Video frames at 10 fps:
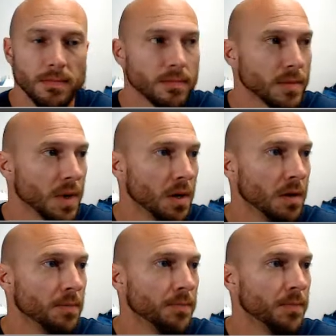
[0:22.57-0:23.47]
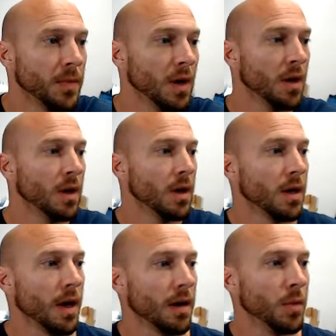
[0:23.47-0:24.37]
Okay.
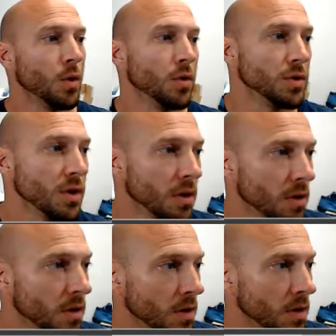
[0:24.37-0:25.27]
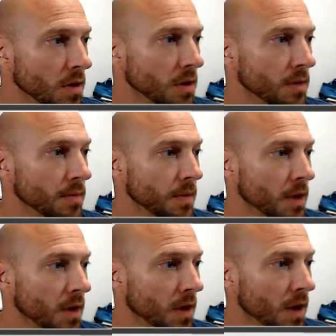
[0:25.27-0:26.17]
Combos are
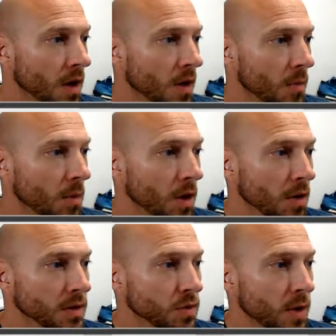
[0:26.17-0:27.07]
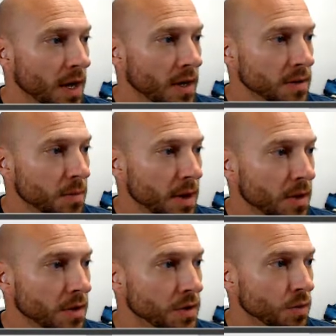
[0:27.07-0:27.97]
Marlins Rays,
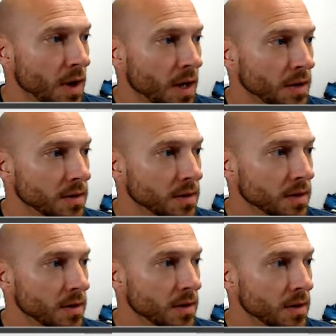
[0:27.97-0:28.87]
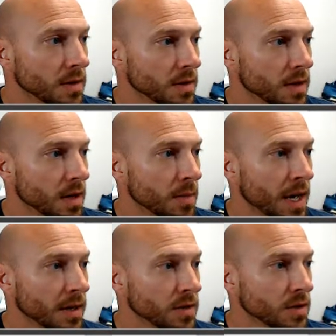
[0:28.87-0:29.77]
Mariners Reds,
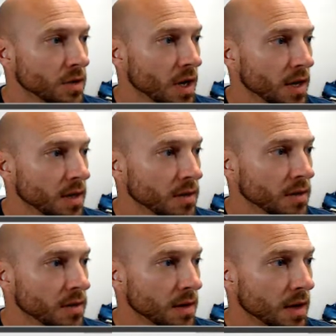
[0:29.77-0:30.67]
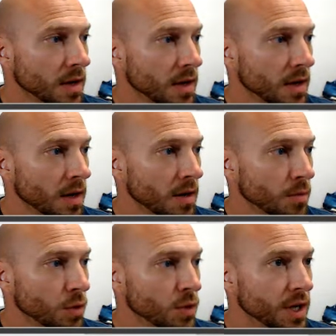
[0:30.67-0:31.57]
D-backs Giants, and
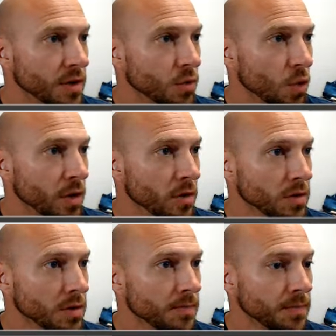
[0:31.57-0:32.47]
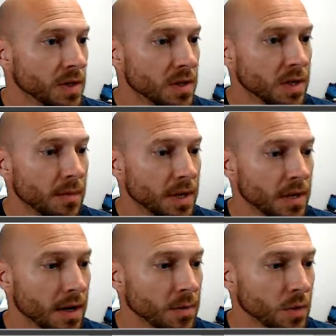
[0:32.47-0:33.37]
Blue Jays Royals. This is how many
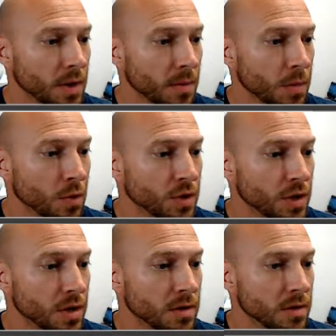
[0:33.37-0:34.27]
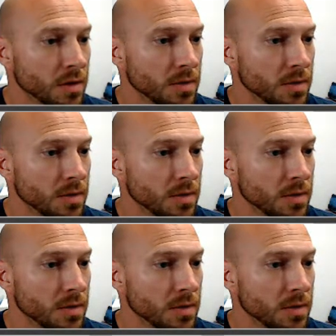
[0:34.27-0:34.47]
times we'll hit both sheets.